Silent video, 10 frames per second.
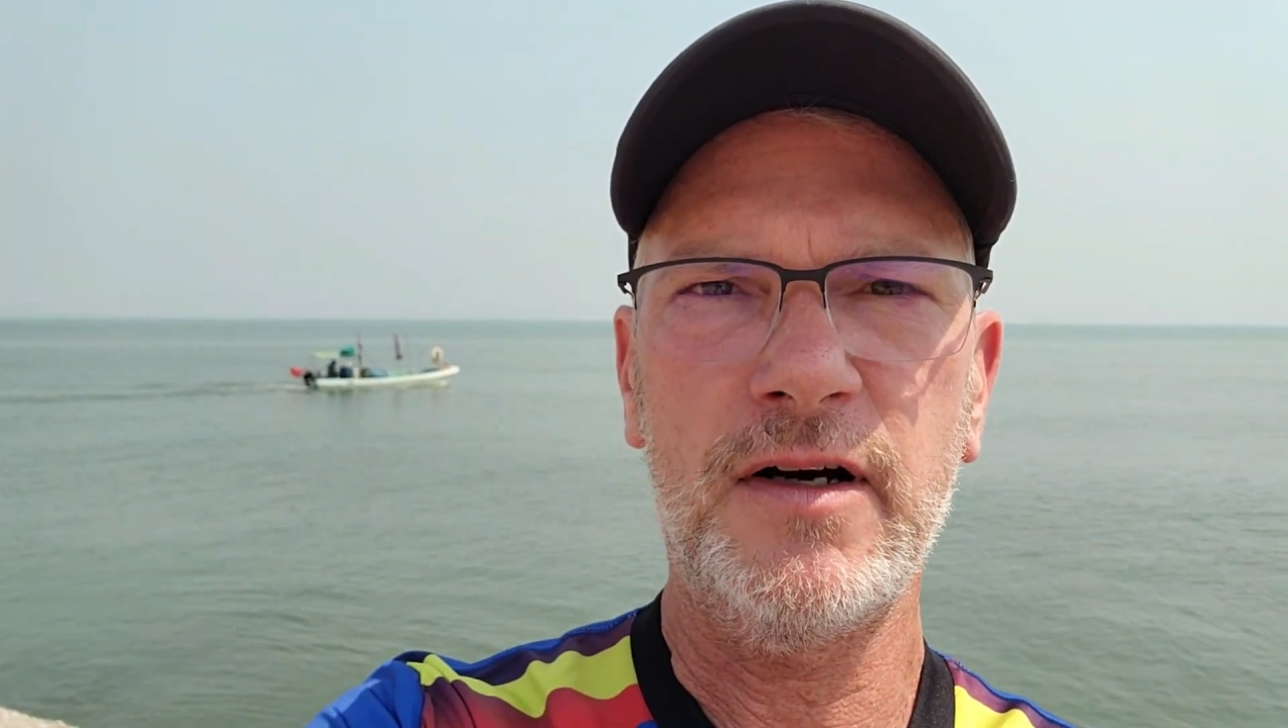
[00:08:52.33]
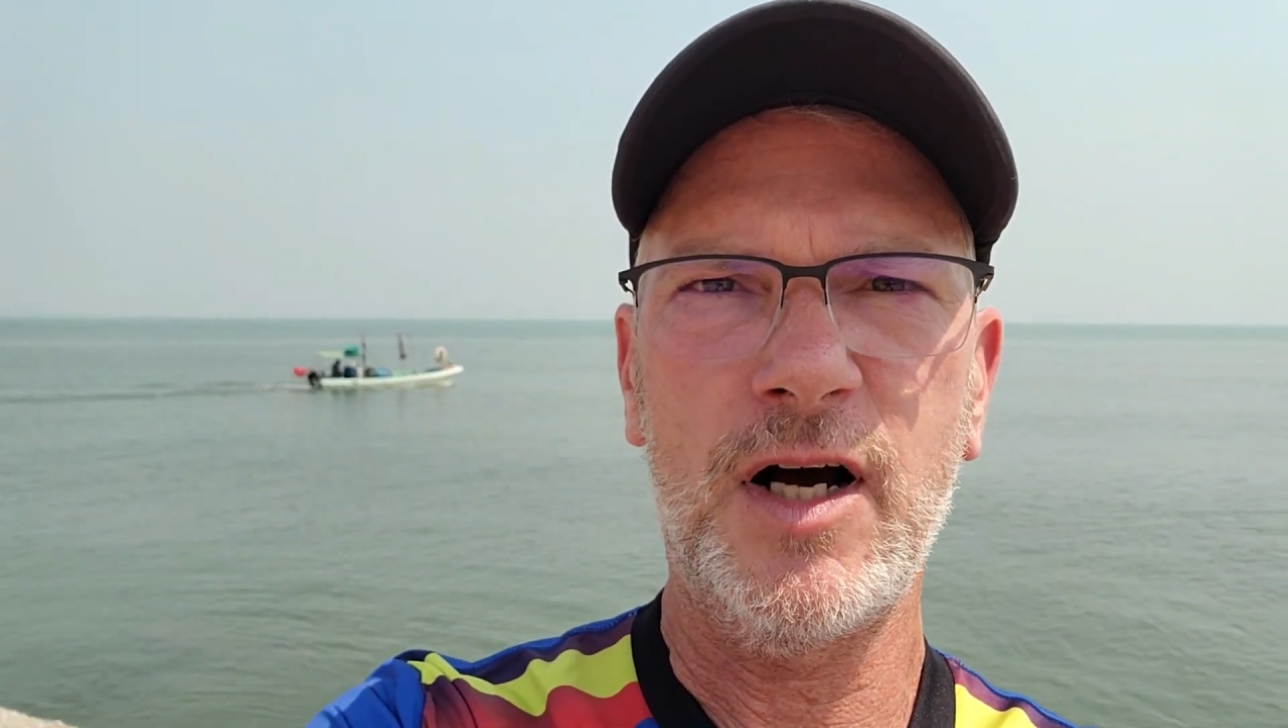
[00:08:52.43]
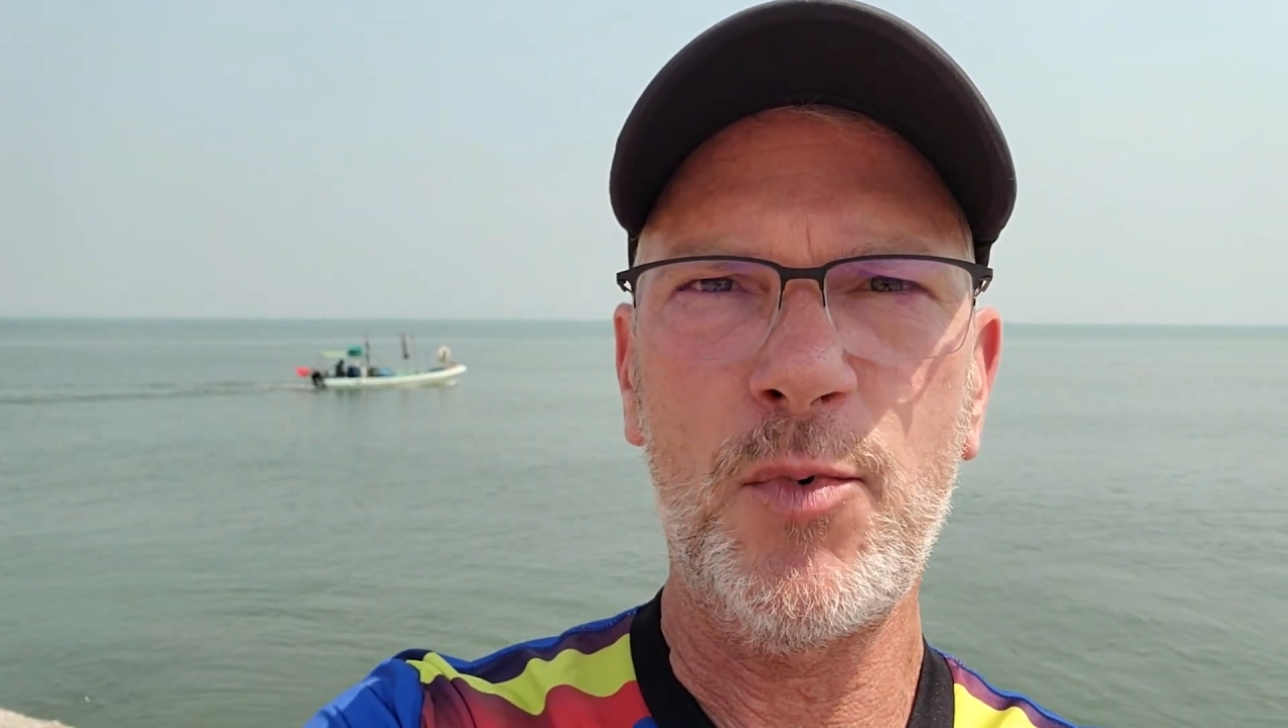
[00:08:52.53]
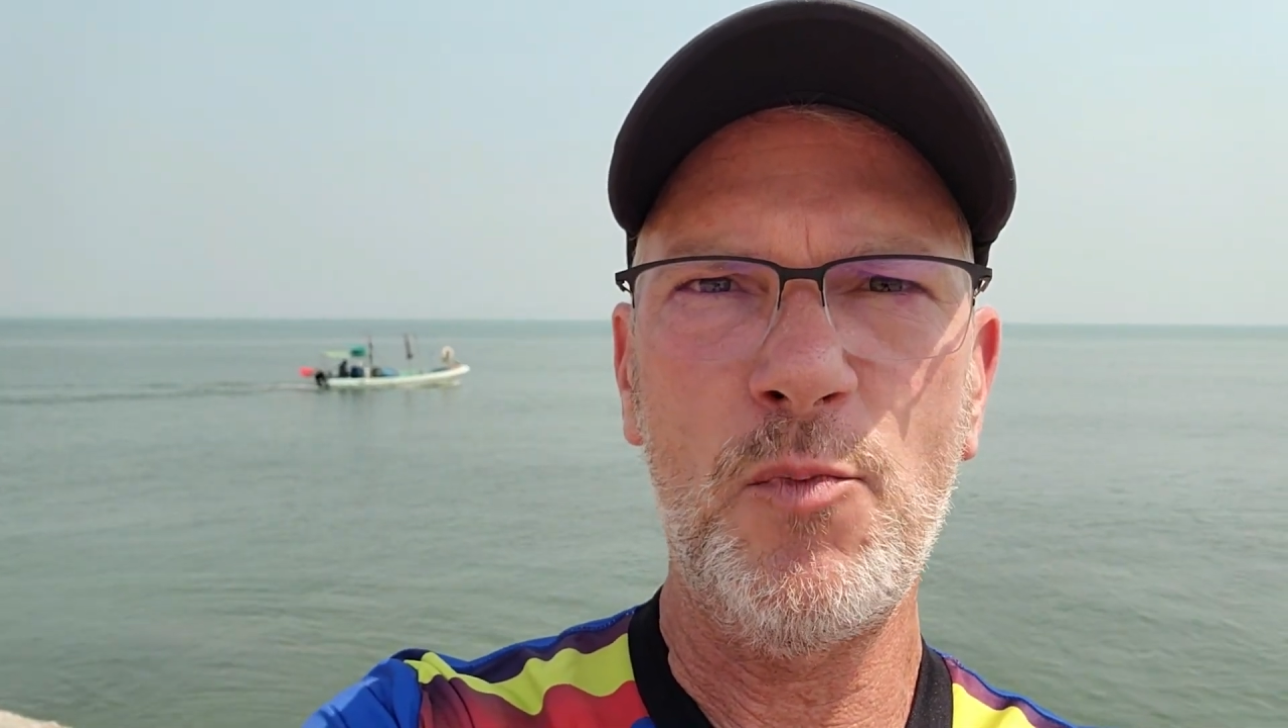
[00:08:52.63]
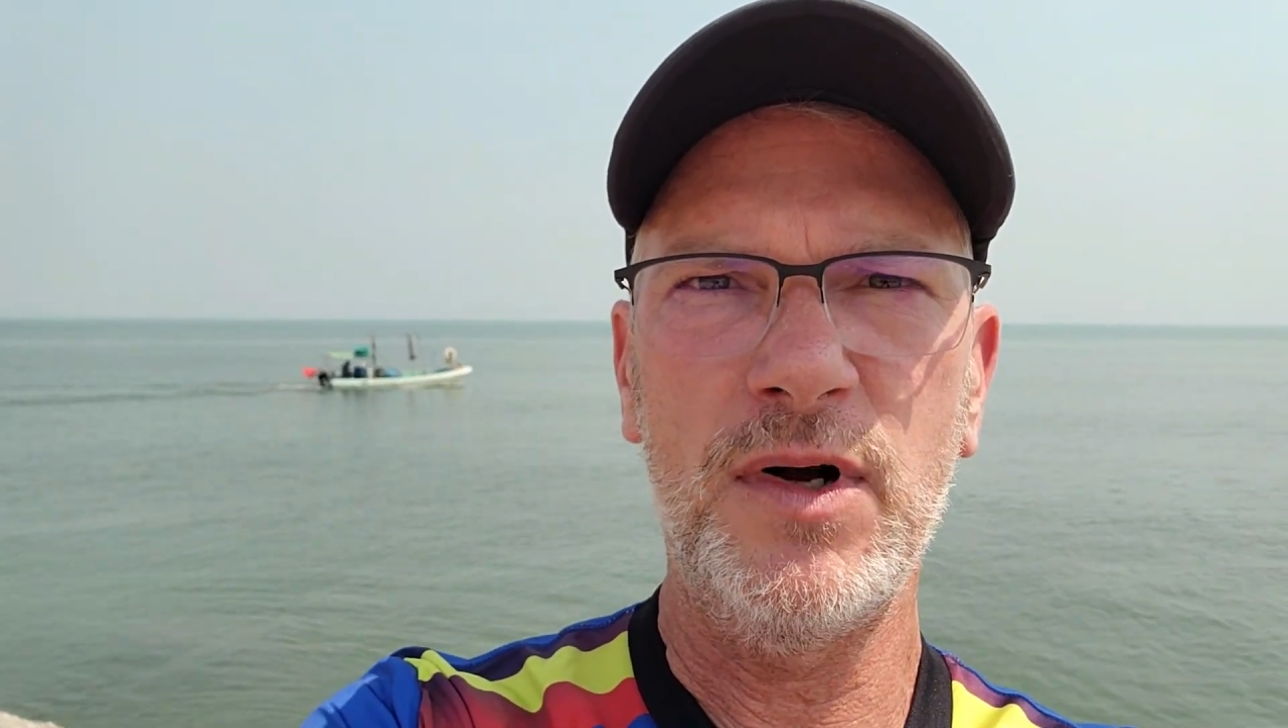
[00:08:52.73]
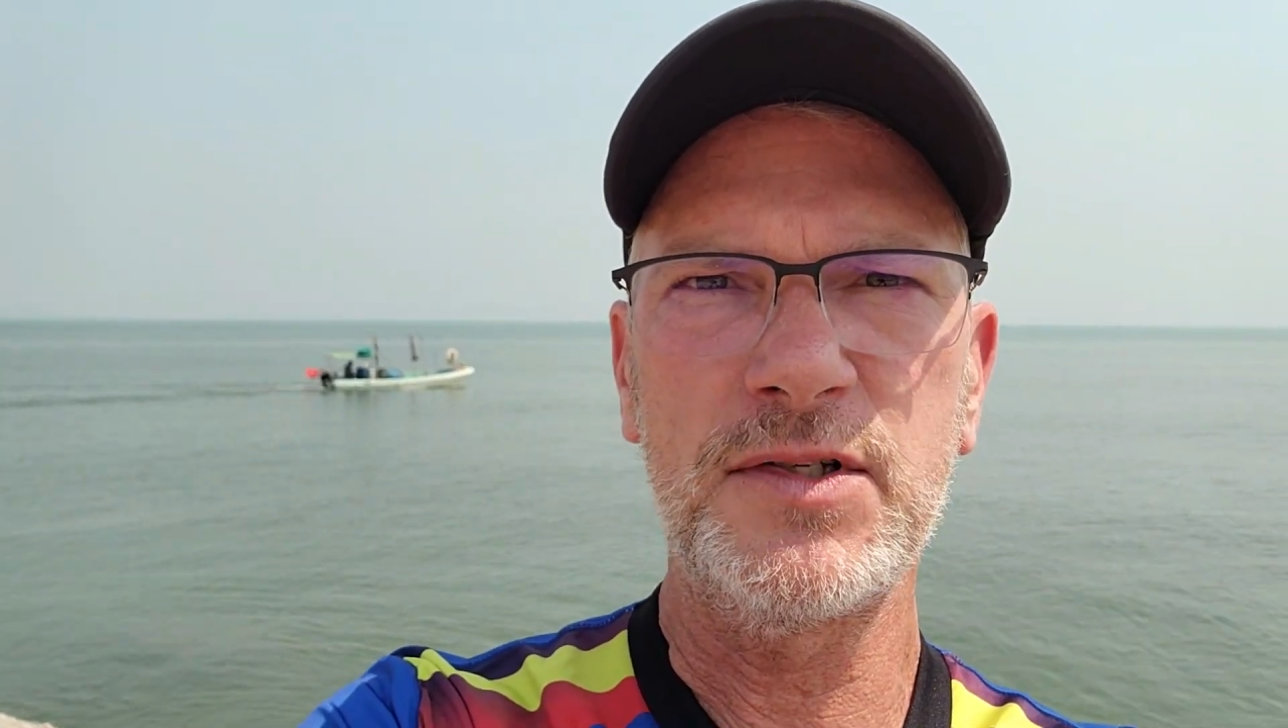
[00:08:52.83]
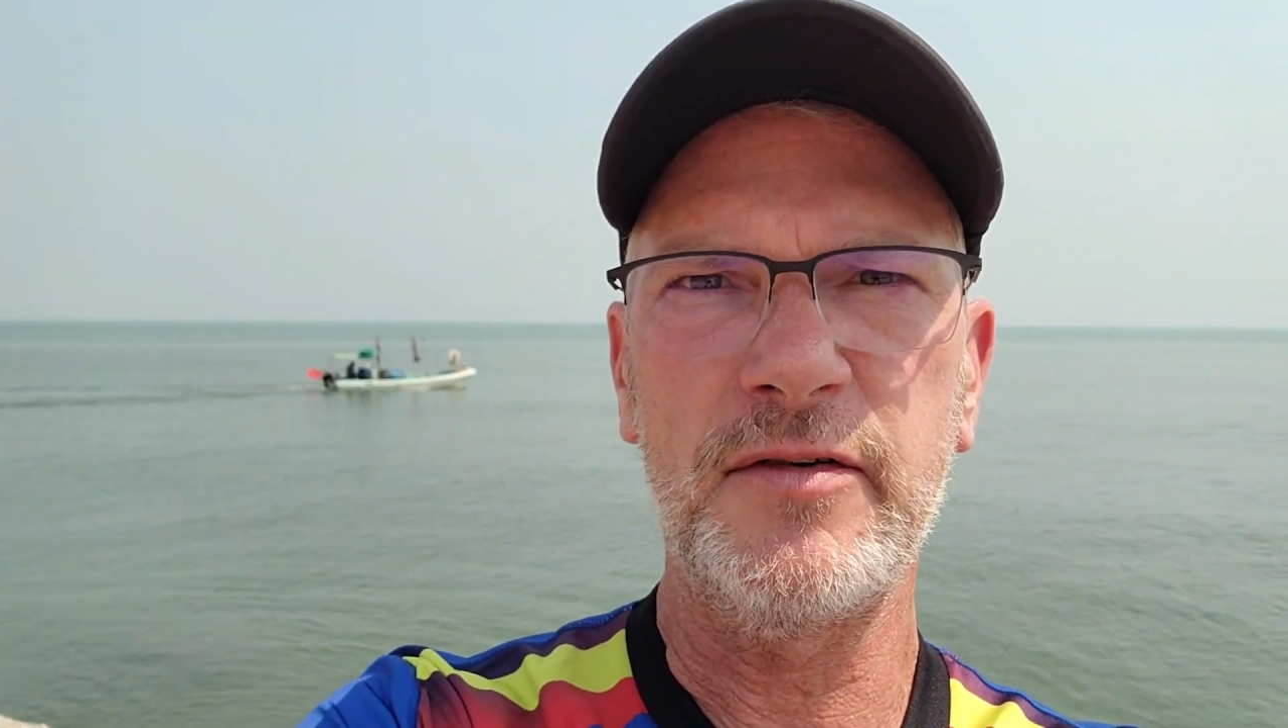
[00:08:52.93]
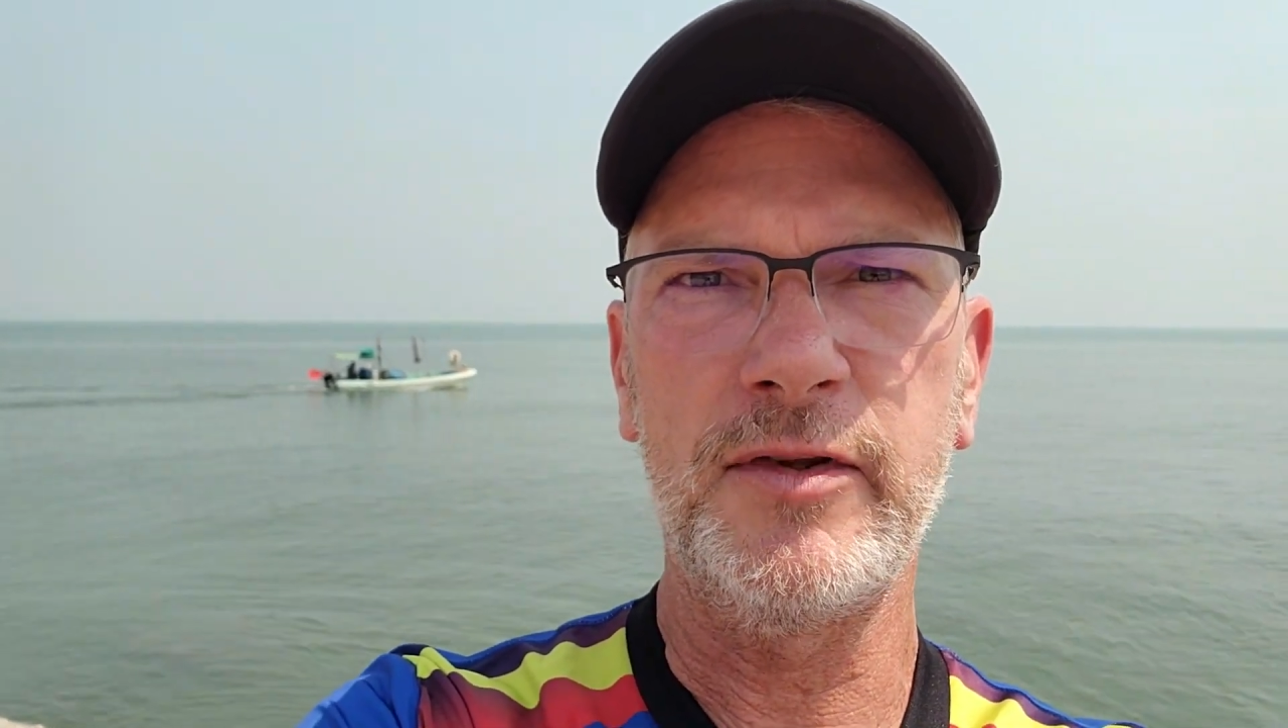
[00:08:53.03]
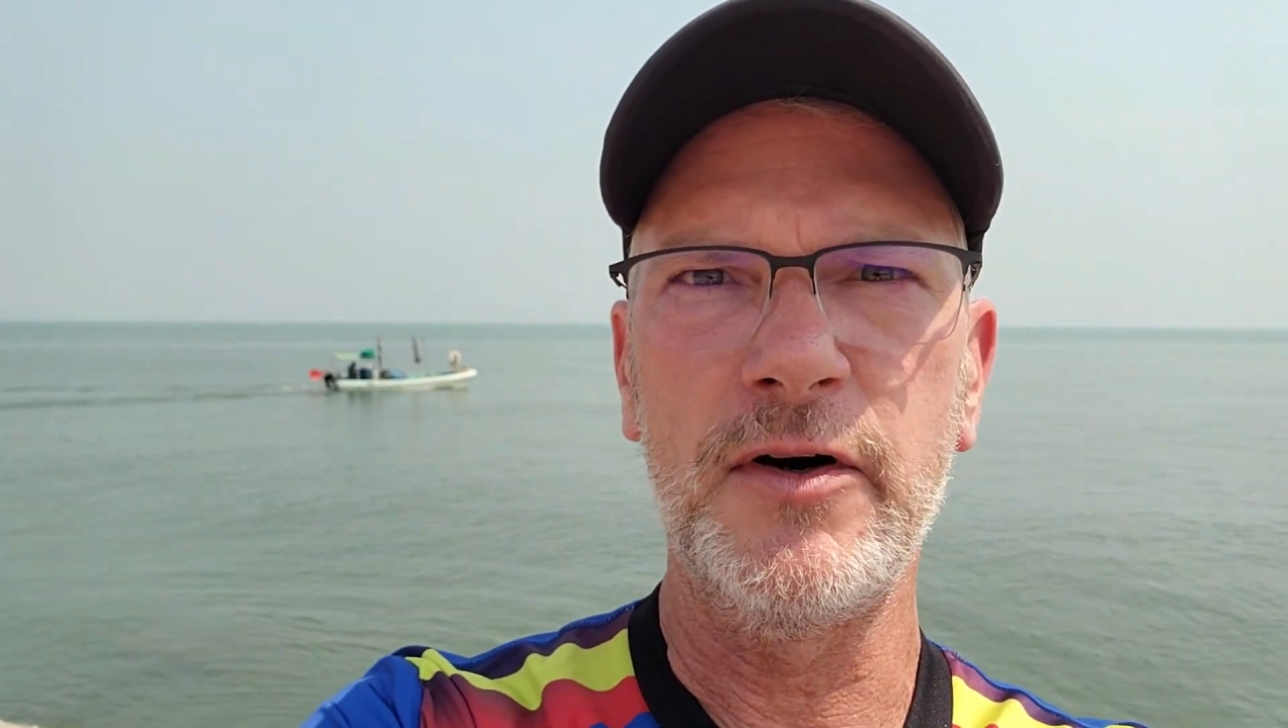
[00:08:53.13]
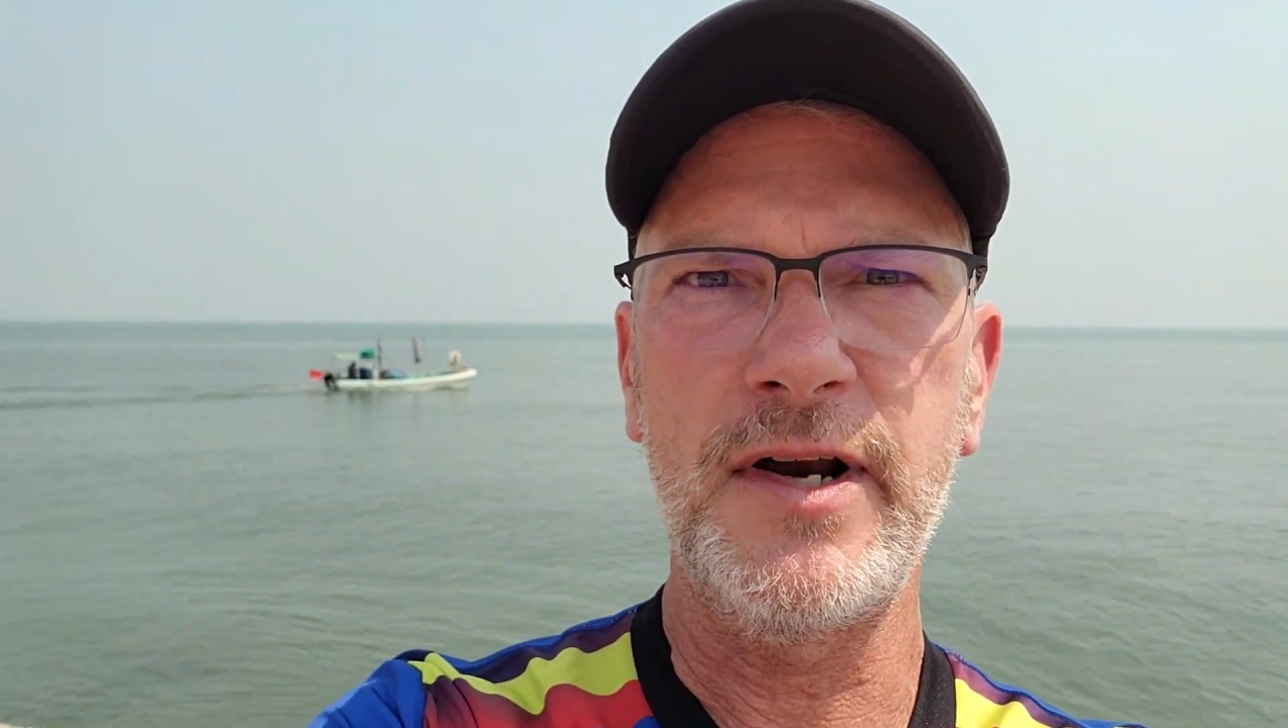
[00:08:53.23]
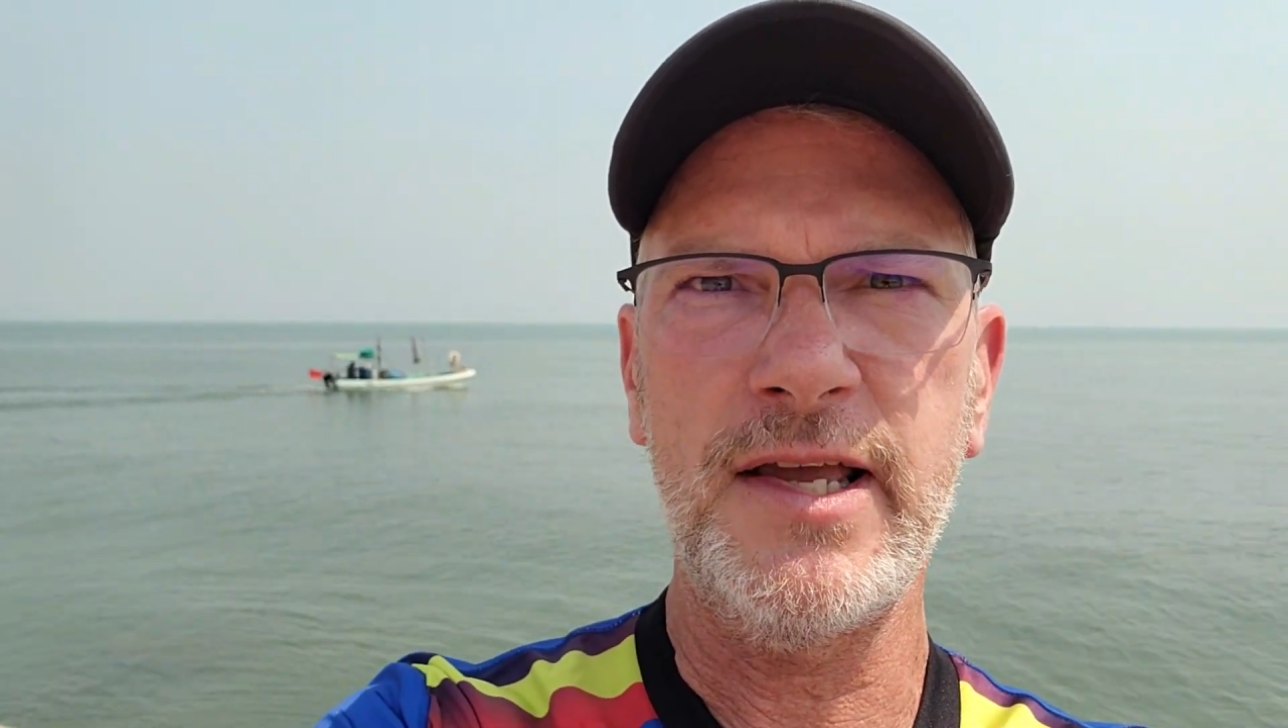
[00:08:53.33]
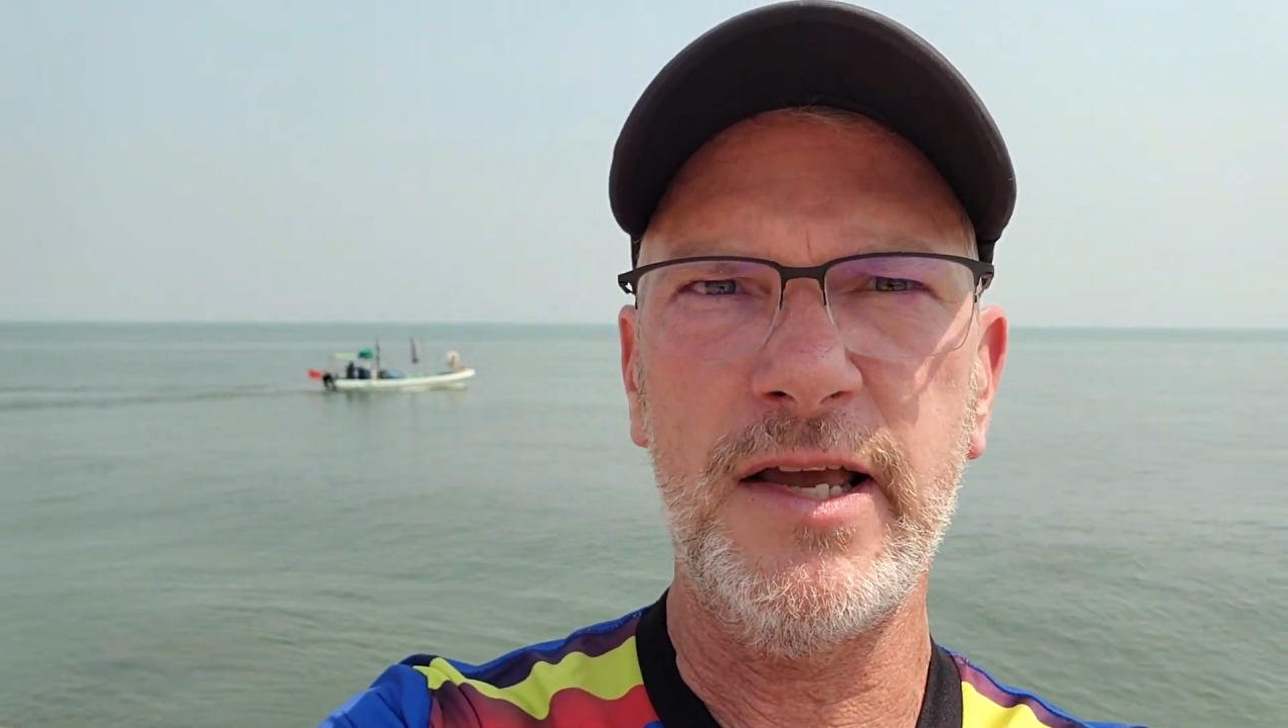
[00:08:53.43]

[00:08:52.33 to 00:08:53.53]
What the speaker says: couple months of learning